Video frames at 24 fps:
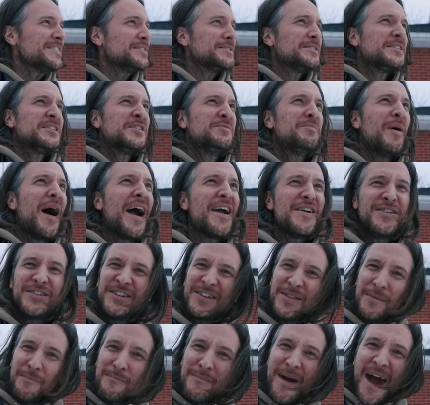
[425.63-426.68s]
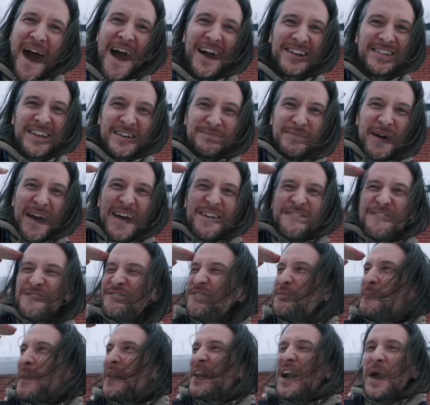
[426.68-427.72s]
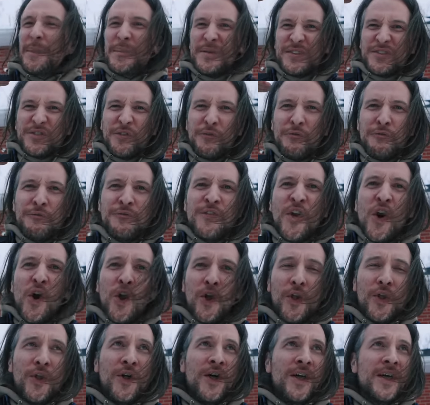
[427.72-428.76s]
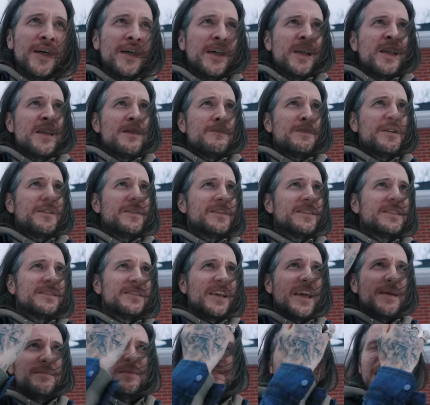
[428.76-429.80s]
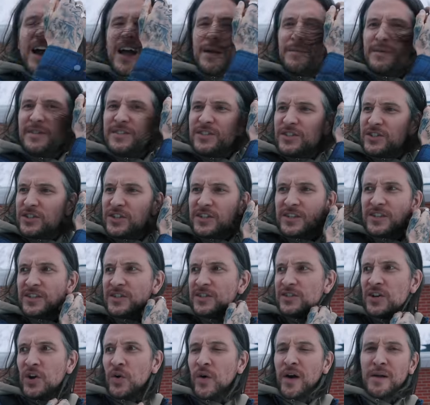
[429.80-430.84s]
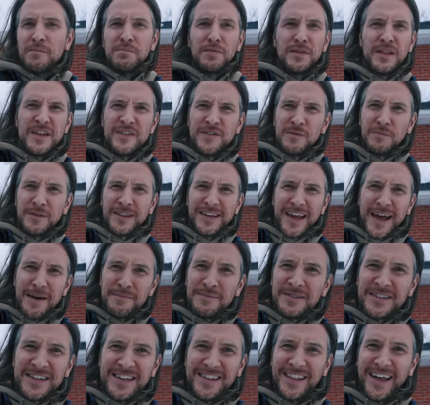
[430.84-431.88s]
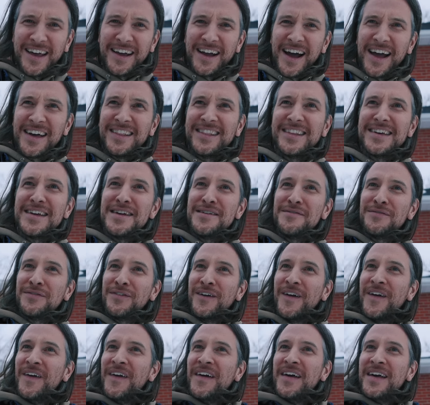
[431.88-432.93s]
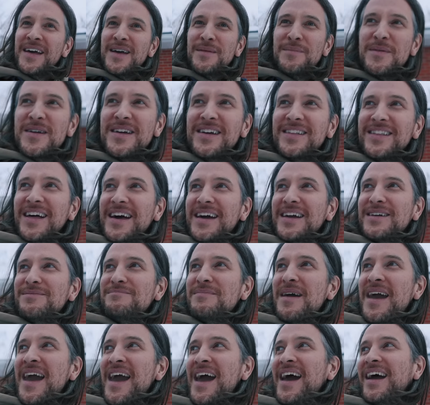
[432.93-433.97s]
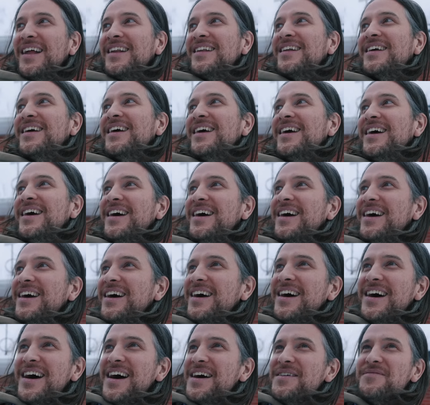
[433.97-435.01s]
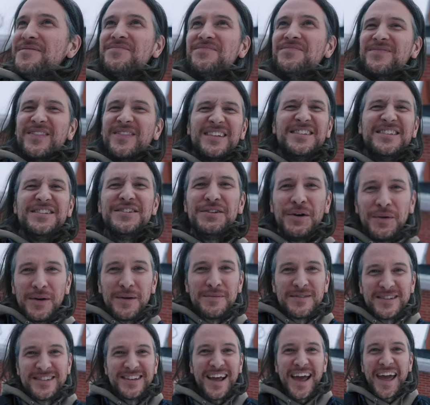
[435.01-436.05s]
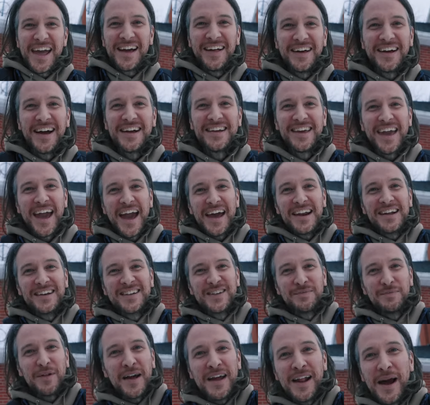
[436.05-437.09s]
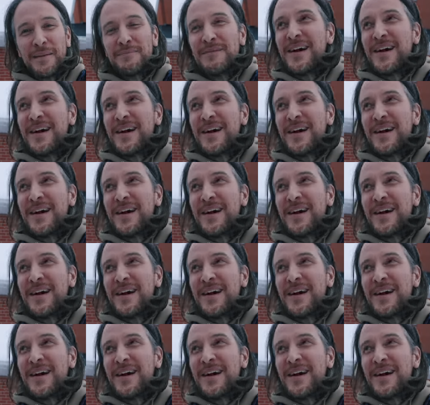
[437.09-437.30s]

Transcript: inspired to the max. Like my cup is full, but at the same time, it's just so unbelievably empty. Like I leave being like, man, do you know what I'm saying? Like I can't explain. I'm